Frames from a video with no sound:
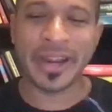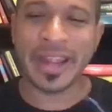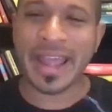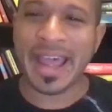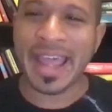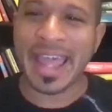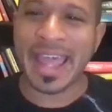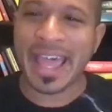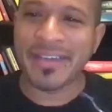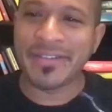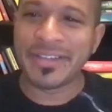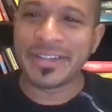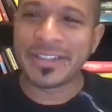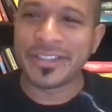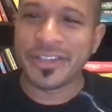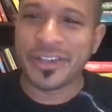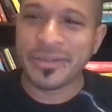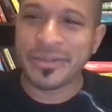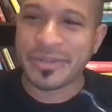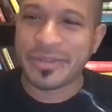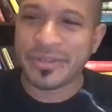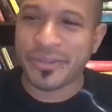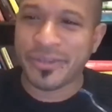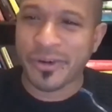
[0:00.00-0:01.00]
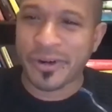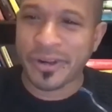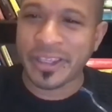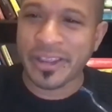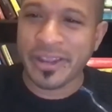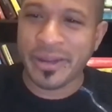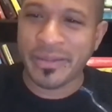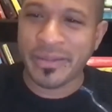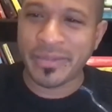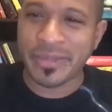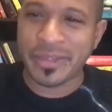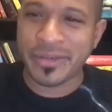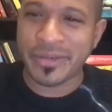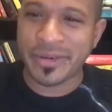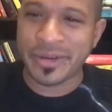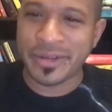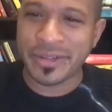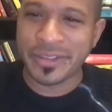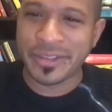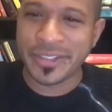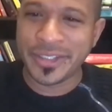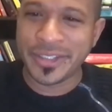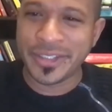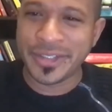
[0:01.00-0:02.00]
I haven't told before, so I'm
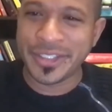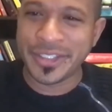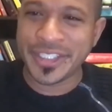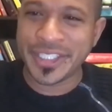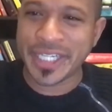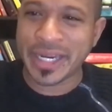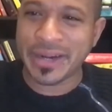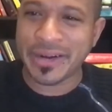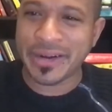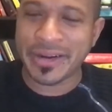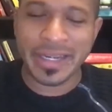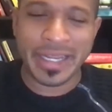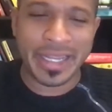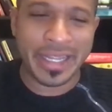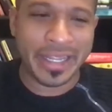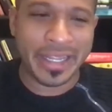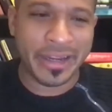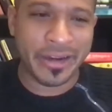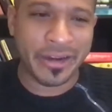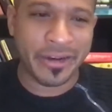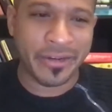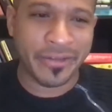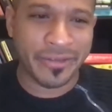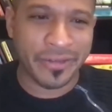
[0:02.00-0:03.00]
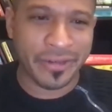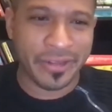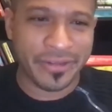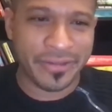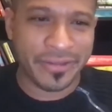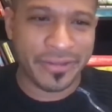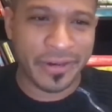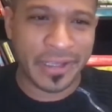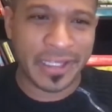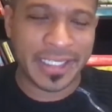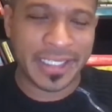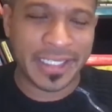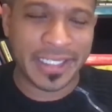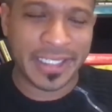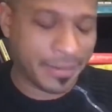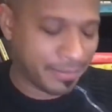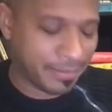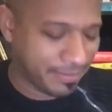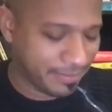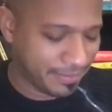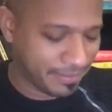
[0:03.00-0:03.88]
thrilled to share it here for the first time.